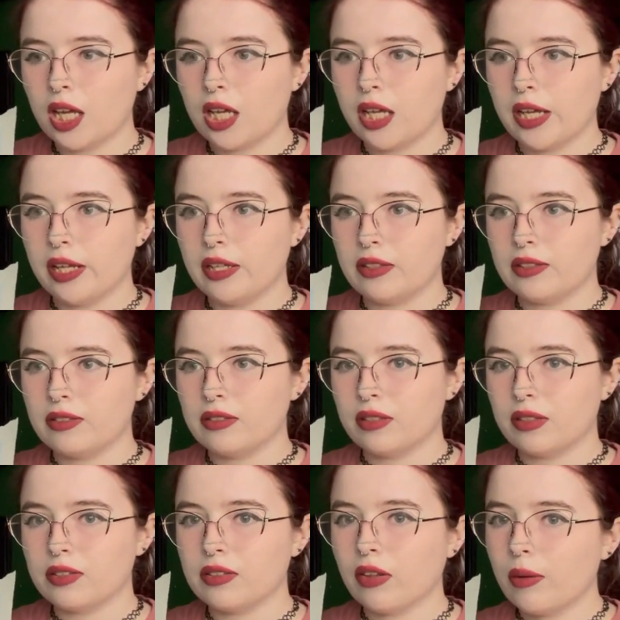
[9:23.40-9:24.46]
It's
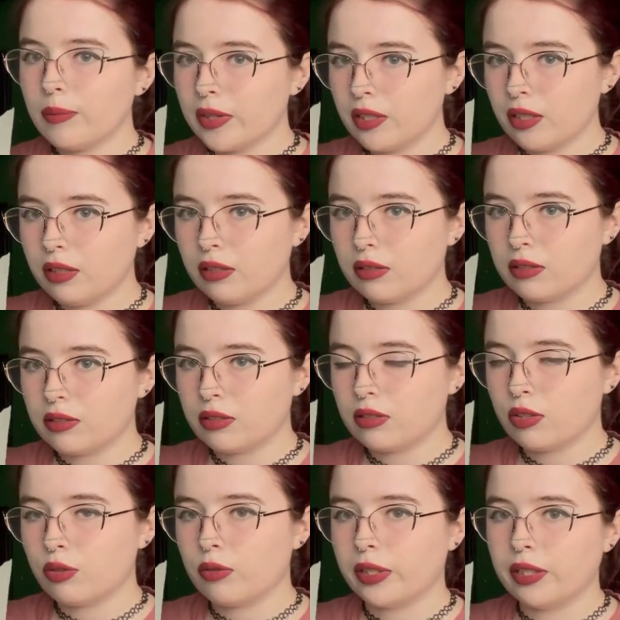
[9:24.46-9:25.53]
something to
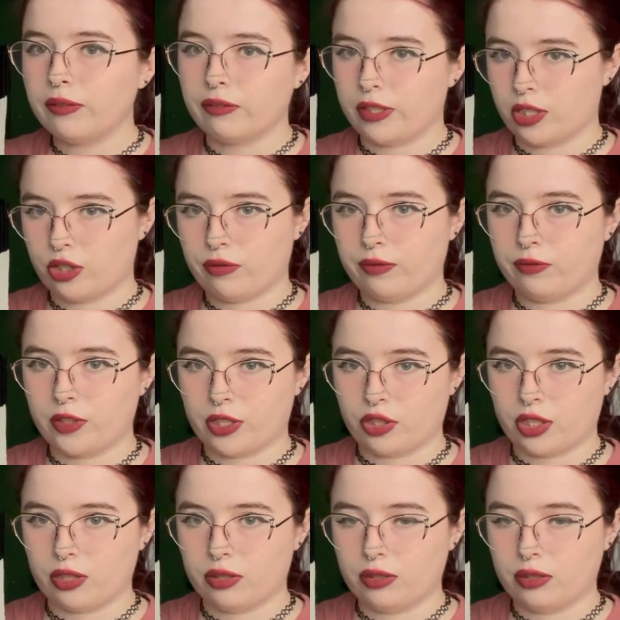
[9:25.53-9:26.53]
create friction